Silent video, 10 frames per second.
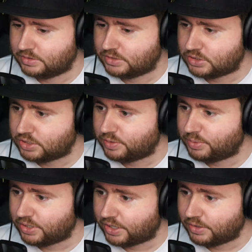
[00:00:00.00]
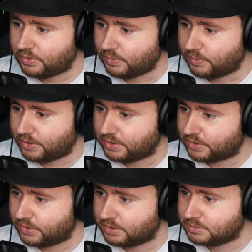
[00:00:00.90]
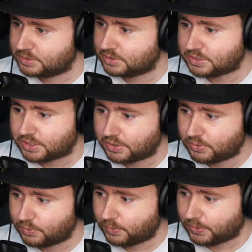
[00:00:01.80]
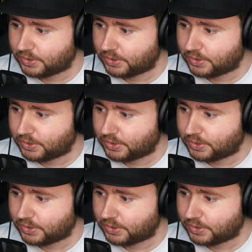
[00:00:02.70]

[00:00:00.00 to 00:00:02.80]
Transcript: Jimmy, I don't want to go to Tanglewood